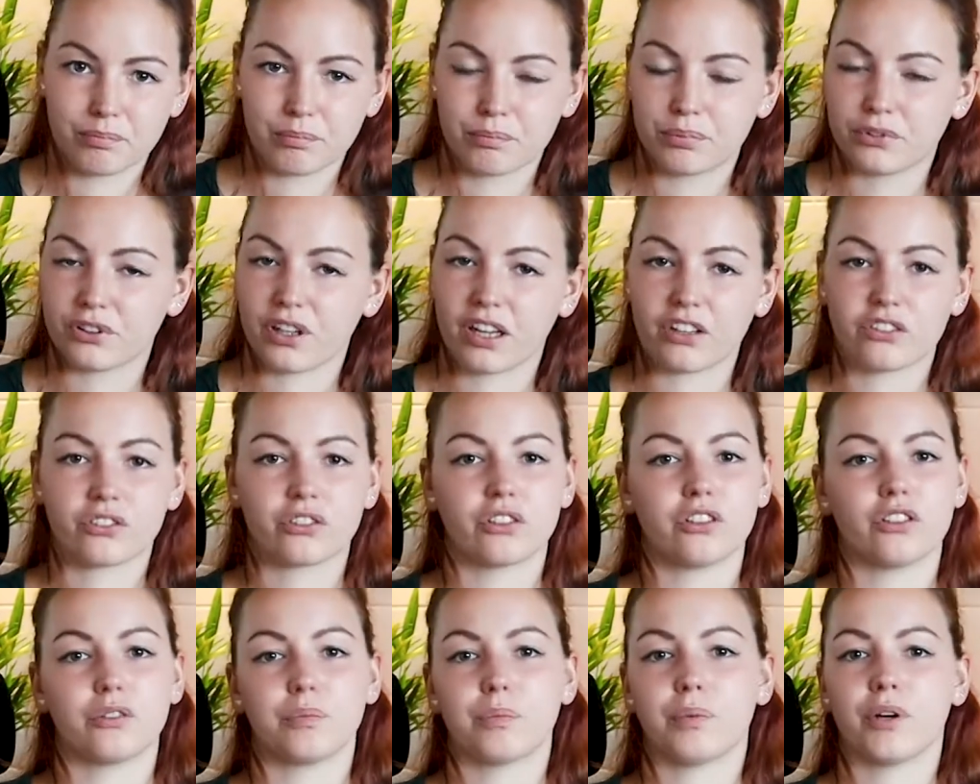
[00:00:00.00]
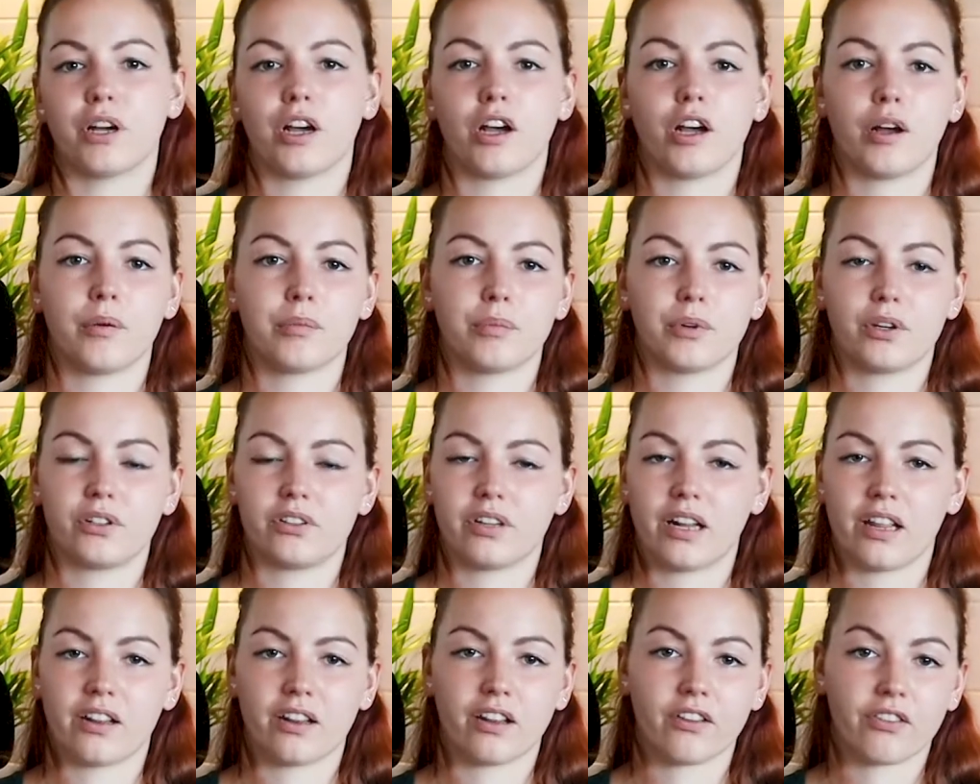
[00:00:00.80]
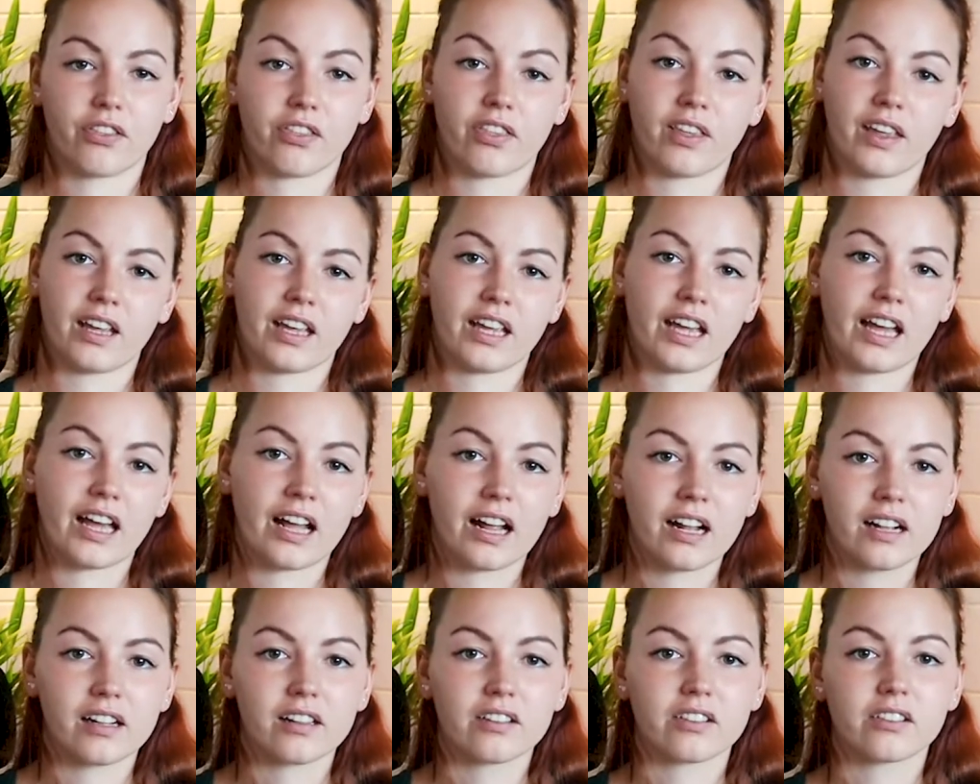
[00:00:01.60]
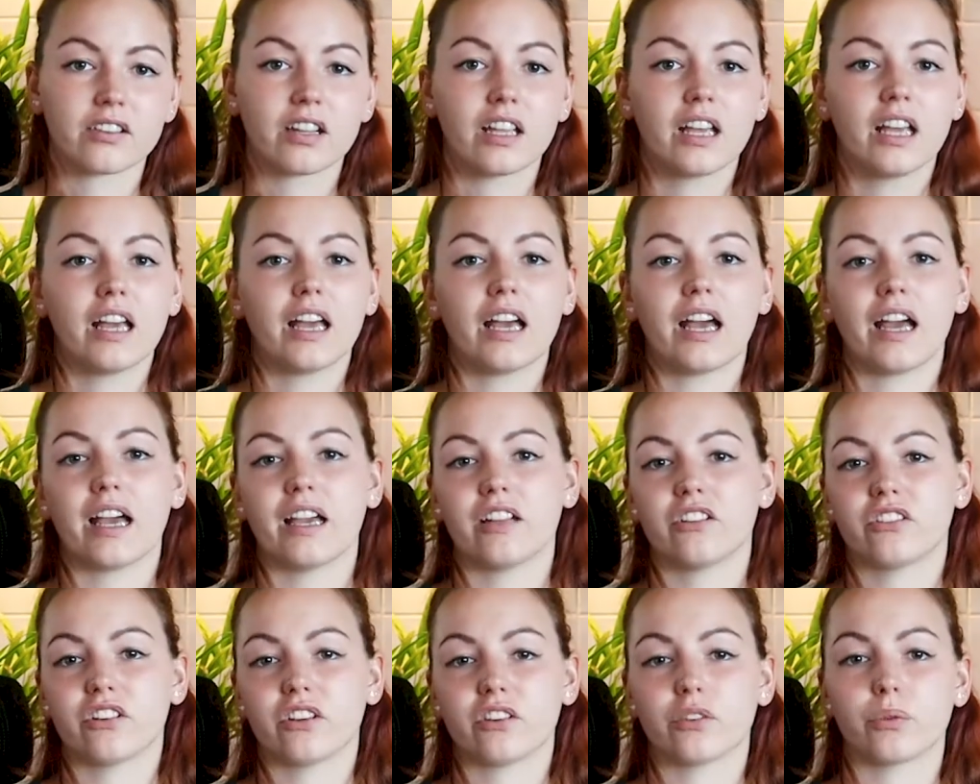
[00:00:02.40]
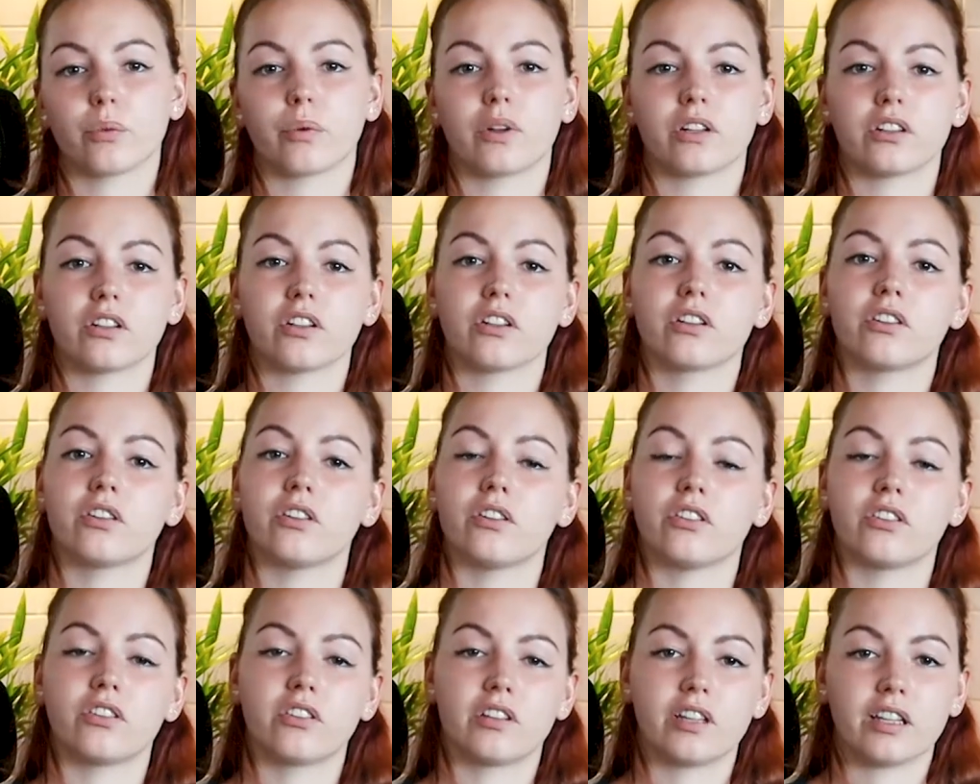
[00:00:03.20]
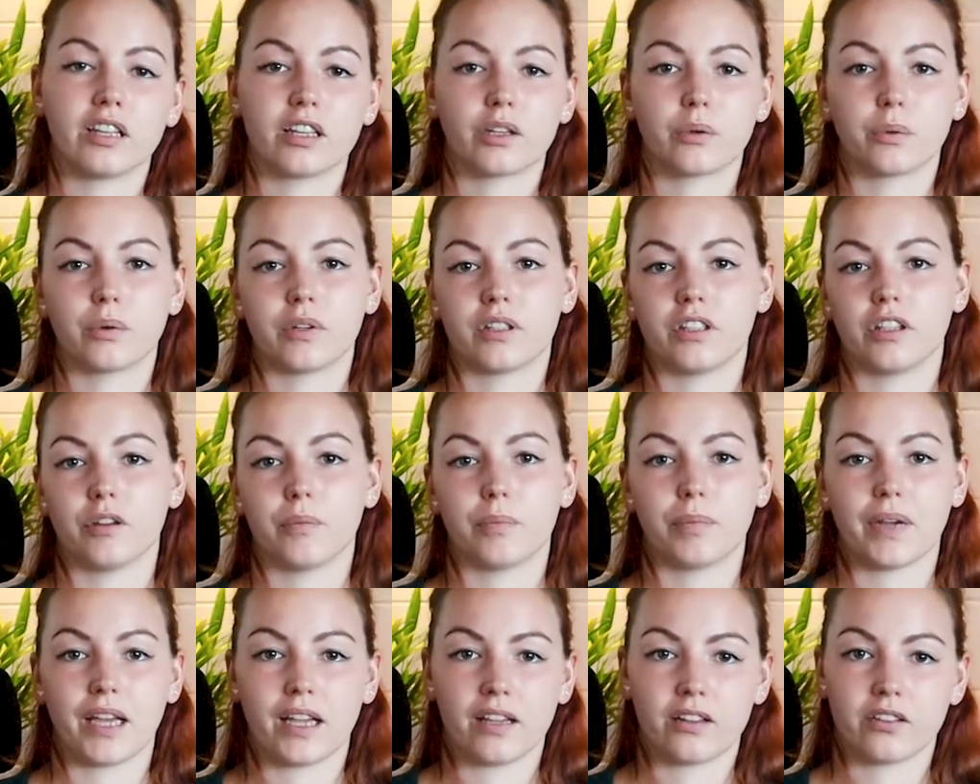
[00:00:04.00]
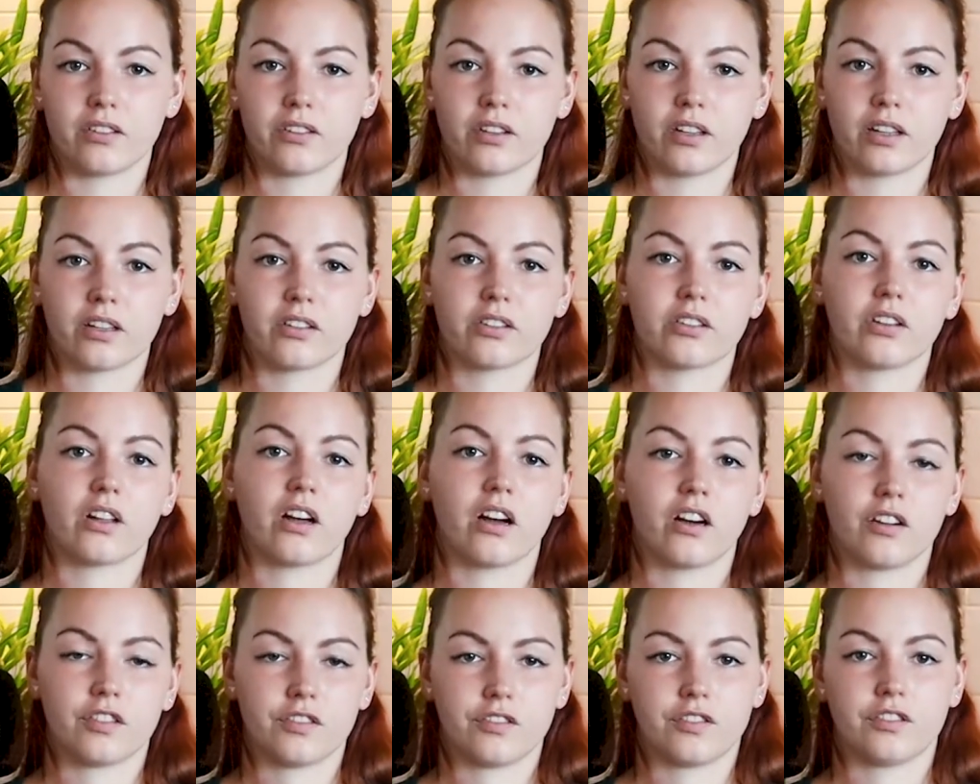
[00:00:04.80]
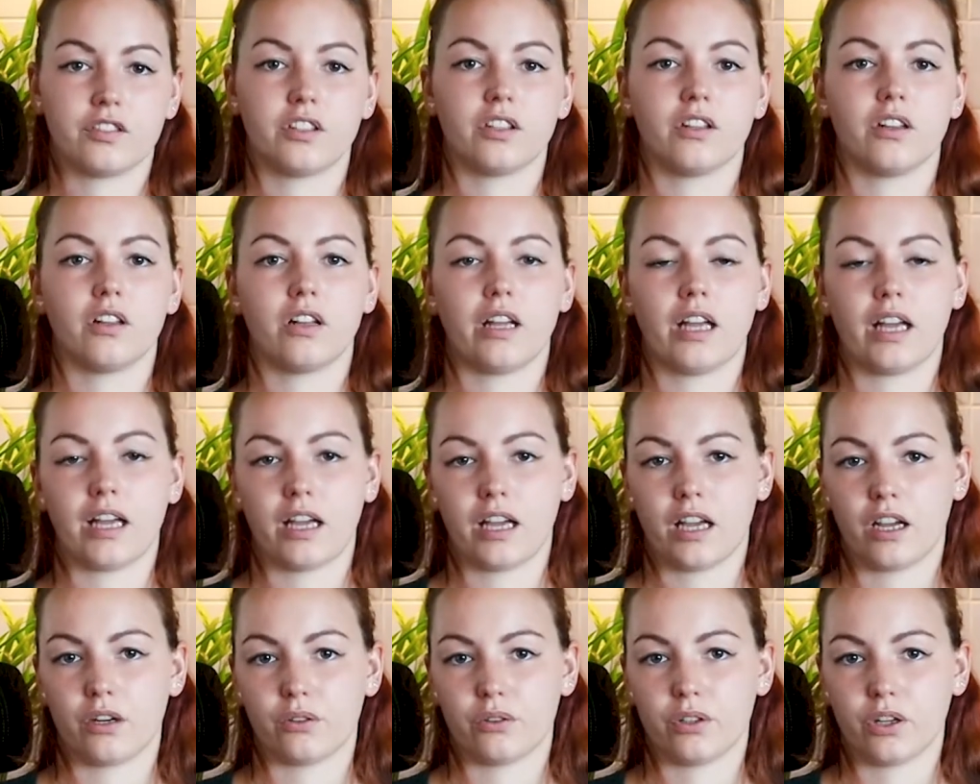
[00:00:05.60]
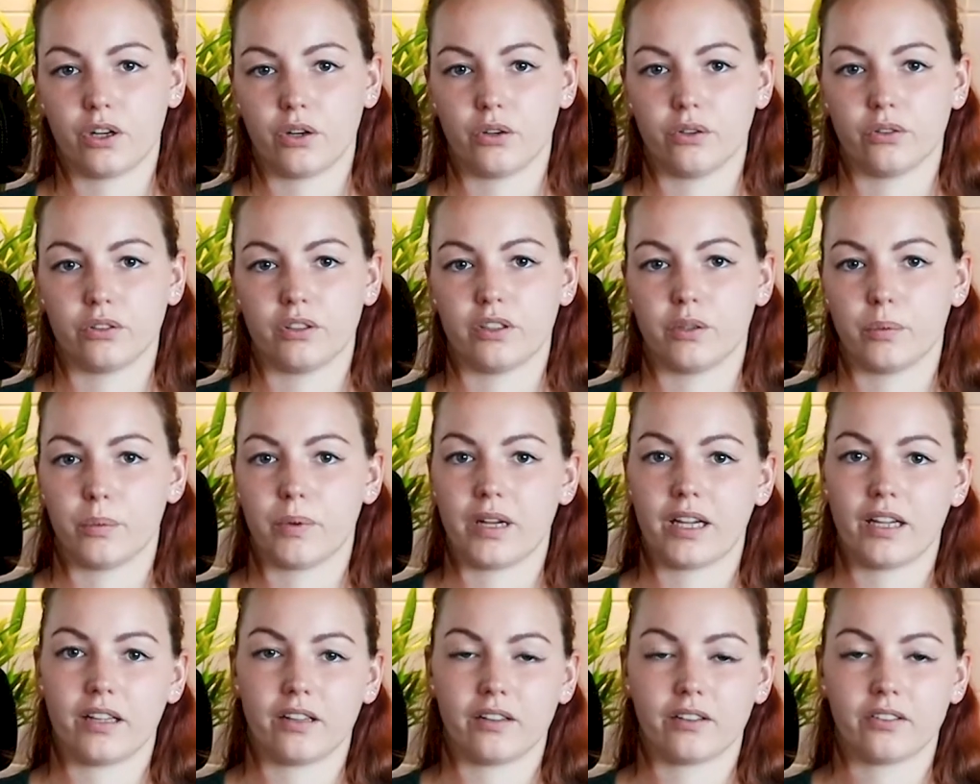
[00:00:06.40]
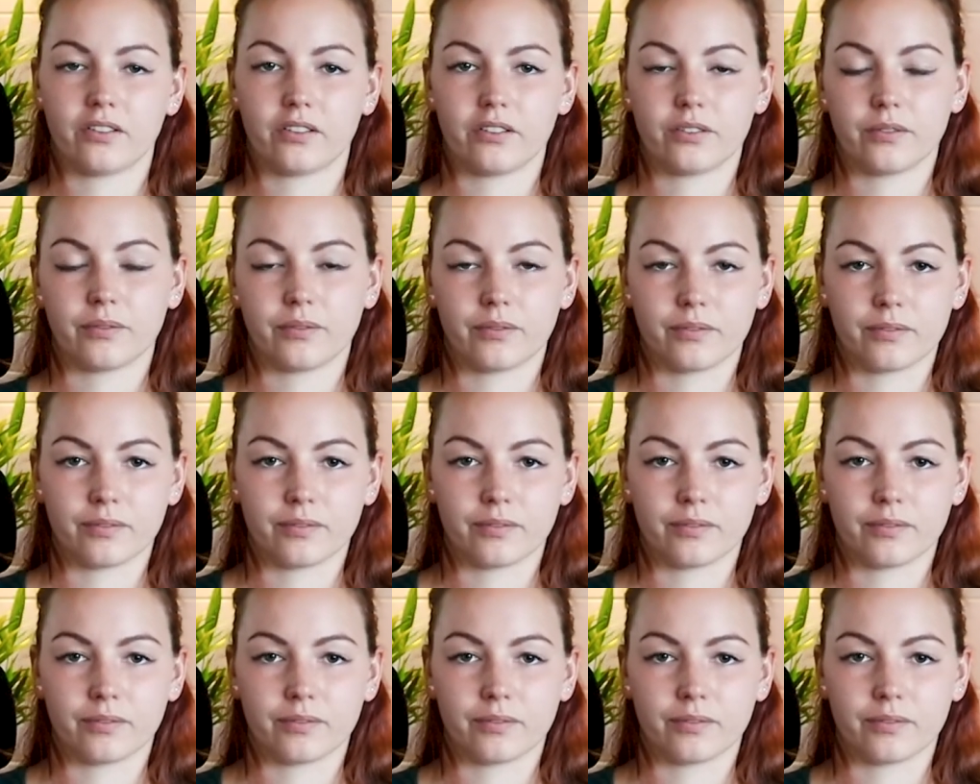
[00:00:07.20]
pressure pump or anything else, I just wanted to stick with the basics of the RO device.